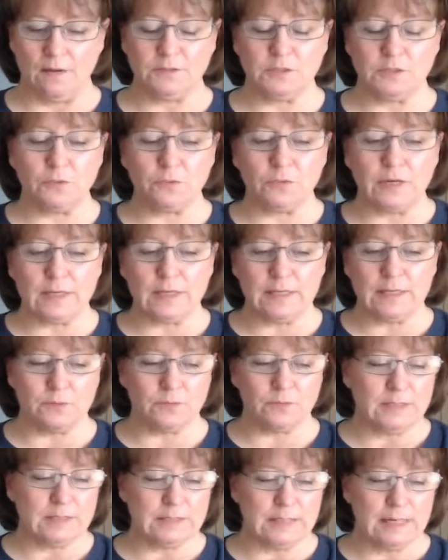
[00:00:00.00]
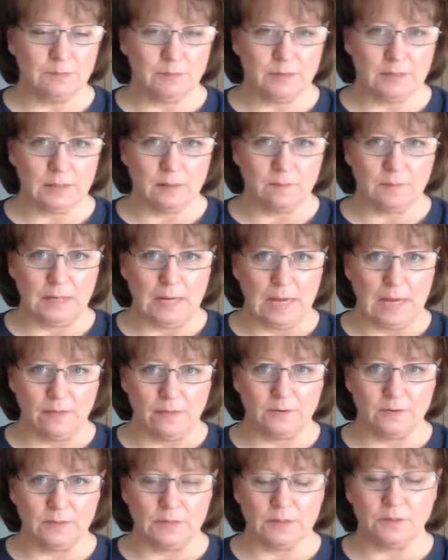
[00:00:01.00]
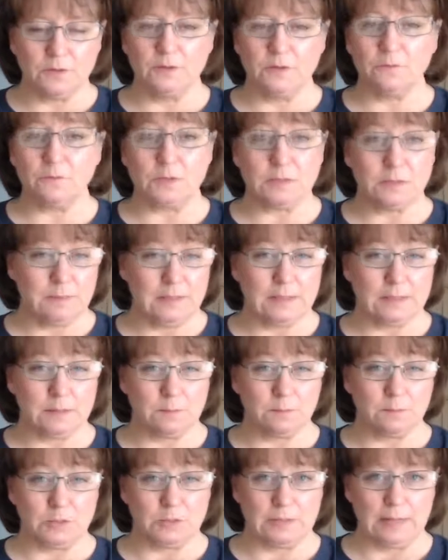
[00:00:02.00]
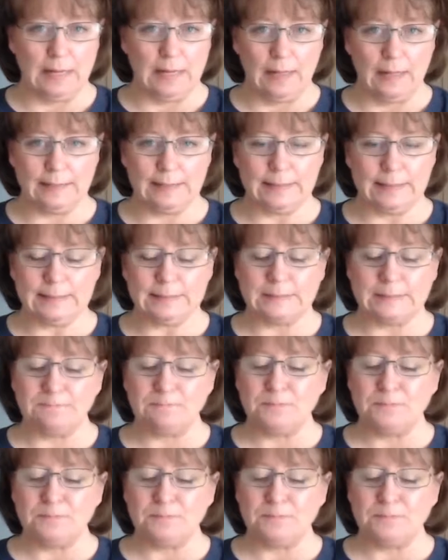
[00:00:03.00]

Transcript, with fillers: So, really, the reason I put them together in a group was because of personalities.